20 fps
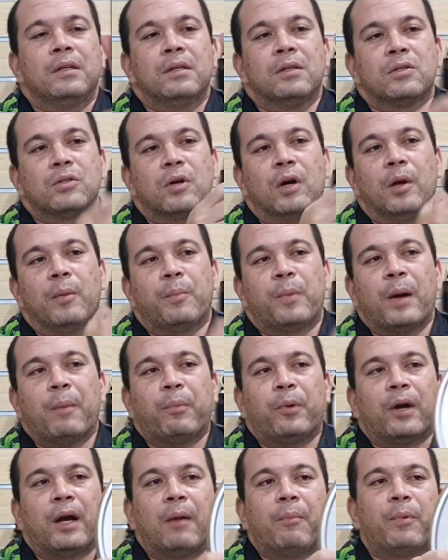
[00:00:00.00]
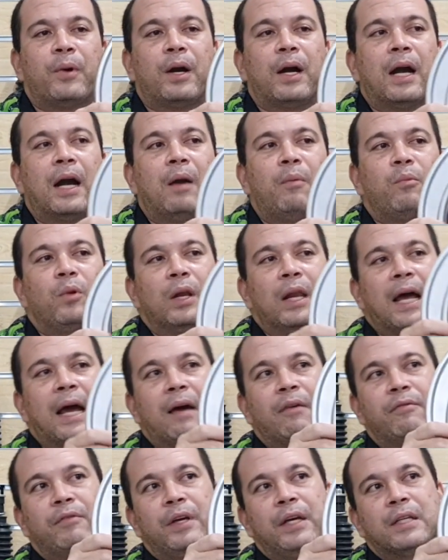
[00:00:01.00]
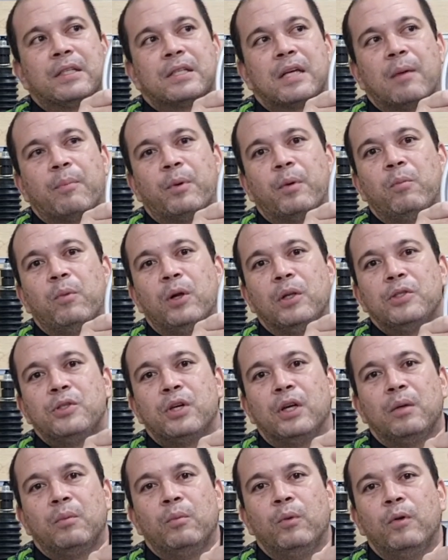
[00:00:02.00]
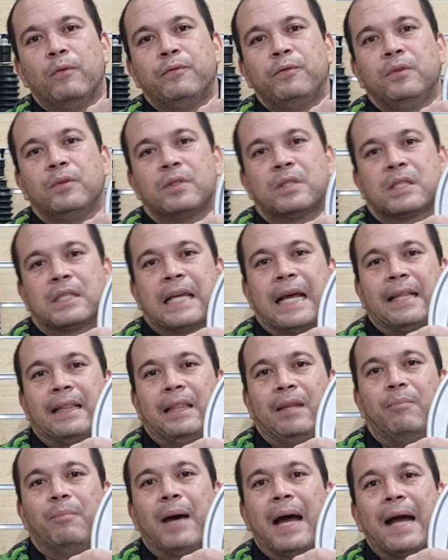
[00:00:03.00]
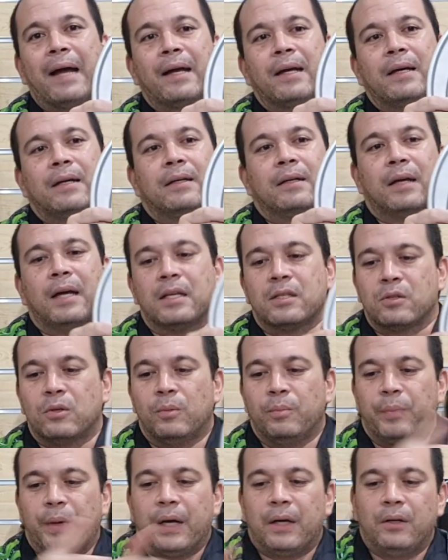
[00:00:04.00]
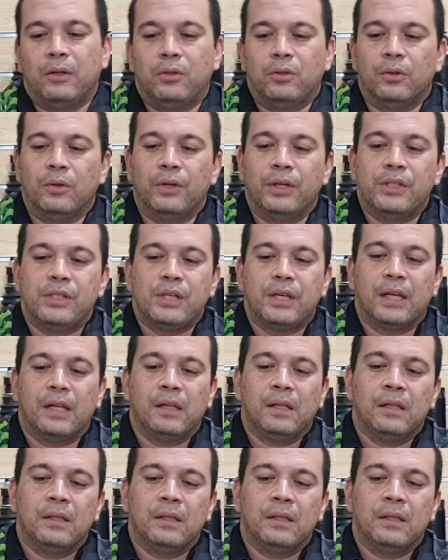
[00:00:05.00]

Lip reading: So a proper upper arm will have its upper ball joint moved slightly back as compared to original,